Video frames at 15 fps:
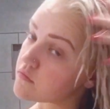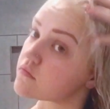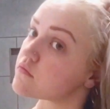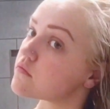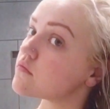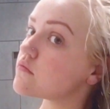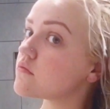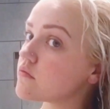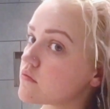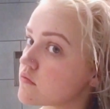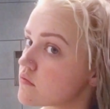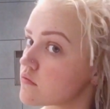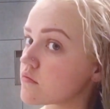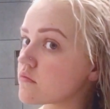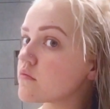it sit
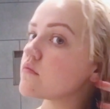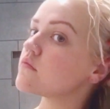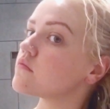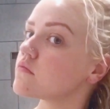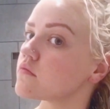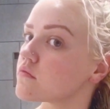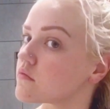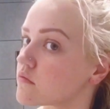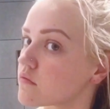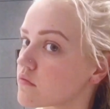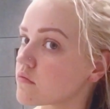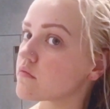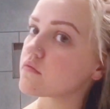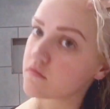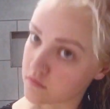for 15
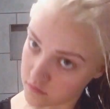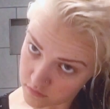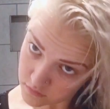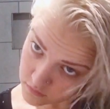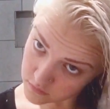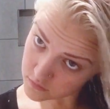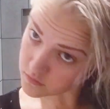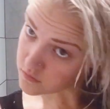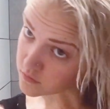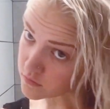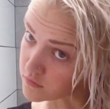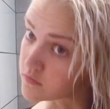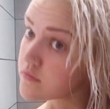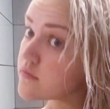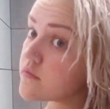minutes. This is what
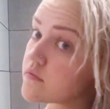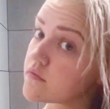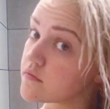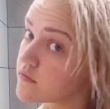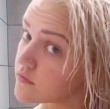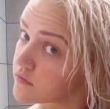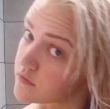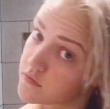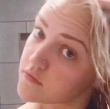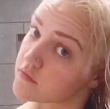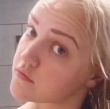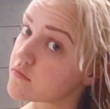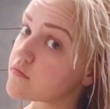you should be left with once